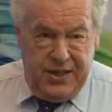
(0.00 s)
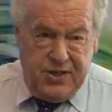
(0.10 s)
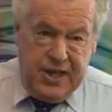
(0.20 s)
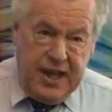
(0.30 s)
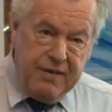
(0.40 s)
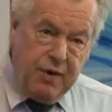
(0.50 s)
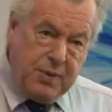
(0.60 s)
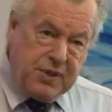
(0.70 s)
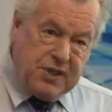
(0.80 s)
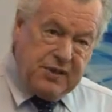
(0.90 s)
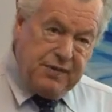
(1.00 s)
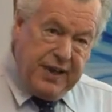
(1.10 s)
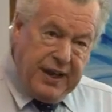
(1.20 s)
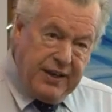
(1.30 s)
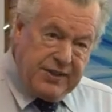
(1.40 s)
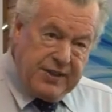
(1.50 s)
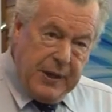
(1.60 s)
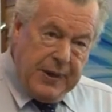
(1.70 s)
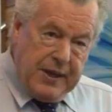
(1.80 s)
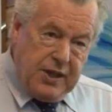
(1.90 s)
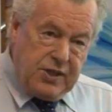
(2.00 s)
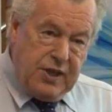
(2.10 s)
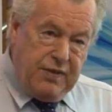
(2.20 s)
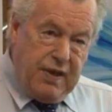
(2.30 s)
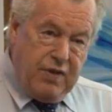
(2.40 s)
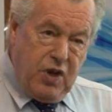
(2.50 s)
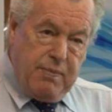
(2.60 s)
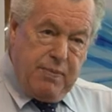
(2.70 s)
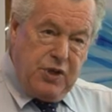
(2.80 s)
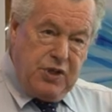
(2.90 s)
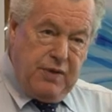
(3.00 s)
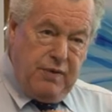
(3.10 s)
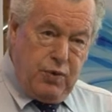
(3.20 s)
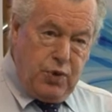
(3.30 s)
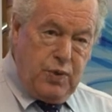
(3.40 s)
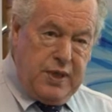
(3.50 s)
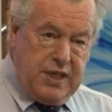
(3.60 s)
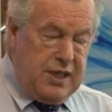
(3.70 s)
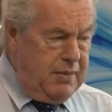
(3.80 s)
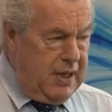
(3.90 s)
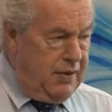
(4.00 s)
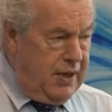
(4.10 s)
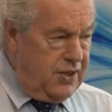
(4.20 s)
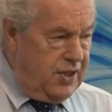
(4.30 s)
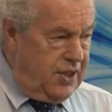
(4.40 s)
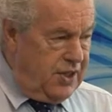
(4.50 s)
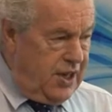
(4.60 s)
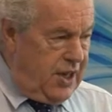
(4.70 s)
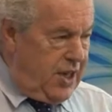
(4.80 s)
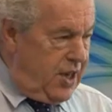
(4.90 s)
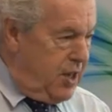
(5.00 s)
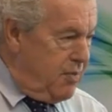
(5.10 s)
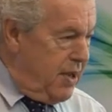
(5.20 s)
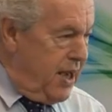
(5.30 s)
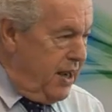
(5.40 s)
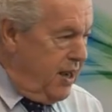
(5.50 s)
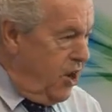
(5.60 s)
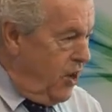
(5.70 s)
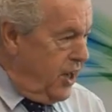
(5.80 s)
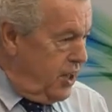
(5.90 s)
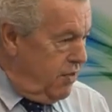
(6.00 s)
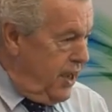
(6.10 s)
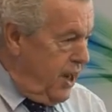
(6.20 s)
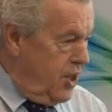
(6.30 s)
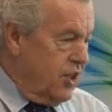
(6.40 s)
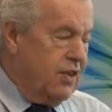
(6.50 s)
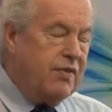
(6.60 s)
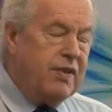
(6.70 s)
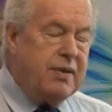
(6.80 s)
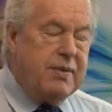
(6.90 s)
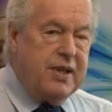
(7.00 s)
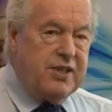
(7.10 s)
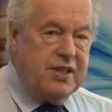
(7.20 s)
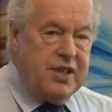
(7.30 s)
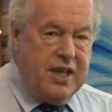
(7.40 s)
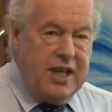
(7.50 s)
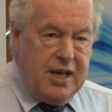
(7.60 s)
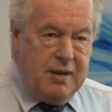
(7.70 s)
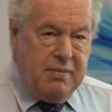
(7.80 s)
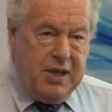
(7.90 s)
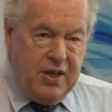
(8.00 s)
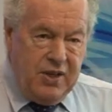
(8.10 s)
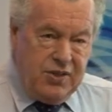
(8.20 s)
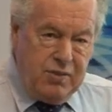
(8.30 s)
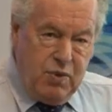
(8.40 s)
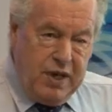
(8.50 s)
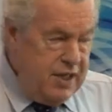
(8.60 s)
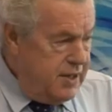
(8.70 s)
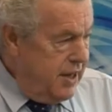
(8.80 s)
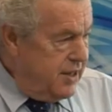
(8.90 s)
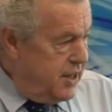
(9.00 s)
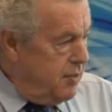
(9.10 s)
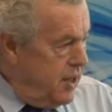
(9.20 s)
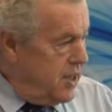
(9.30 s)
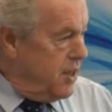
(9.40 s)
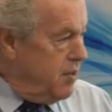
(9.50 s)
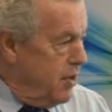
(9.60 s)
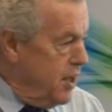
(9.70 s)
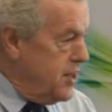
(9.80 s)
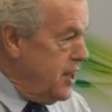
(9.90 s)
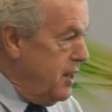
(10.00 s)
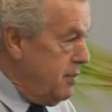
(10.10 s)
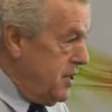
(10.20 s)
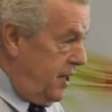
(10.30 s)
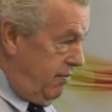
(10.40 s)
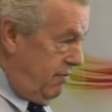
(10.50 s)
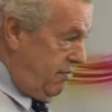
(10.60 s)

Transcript: So they have opposite effects. So if you have a composite of all 20 amino acids, you may not get a reaction from the person, and because one is stimulating and one is inhibiting.